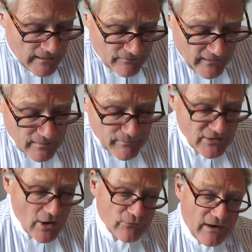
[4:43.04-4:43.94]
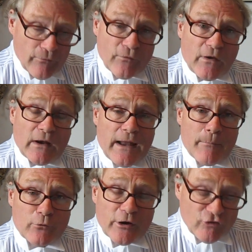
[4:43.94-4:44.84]
There can be no doubt that the
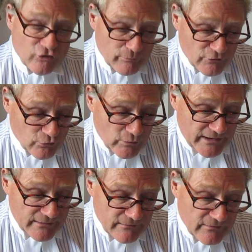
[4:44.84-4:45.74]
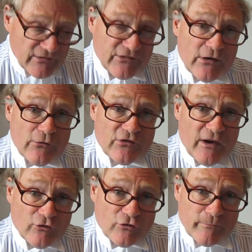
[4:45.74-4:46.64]
collaboration between the
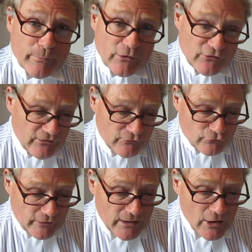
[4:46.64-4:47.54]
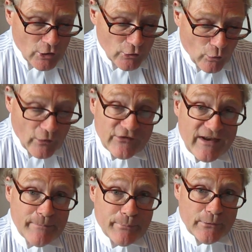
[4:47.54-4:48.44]
Association of Personal Injury Lawyers,
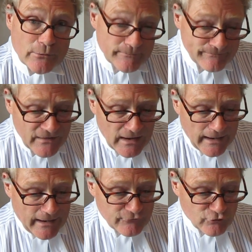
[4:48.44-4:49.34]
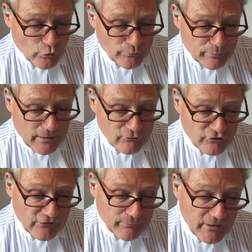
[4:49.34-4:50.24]
APIL, and Jordan
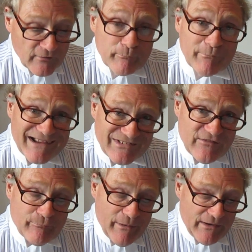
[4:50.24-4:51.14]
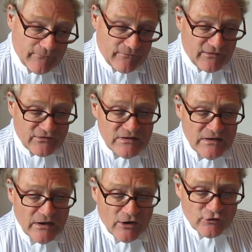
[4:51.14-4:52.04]
Publishing has been of massive benefit
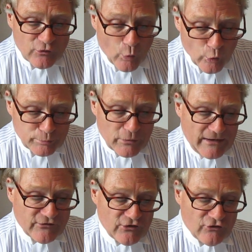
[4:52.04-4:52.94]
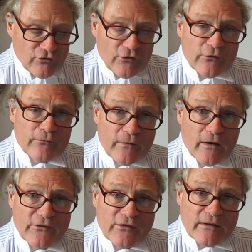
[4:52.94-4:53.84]
to all practitioners
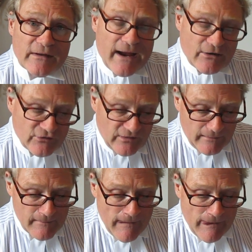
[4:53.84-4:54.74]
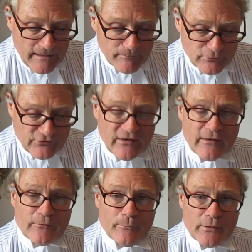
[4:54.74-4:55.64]
advising and acting in
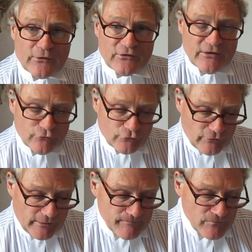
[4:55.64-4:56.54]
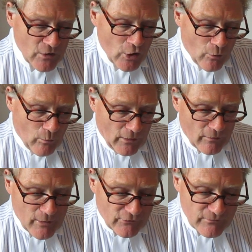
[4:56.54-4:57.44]
proceedings for personal injury. One of
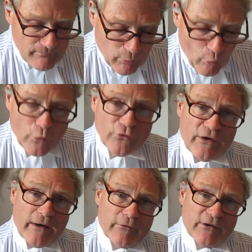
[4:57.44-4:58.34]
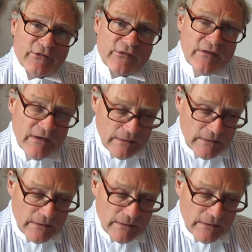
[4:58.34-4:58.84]
the most important areas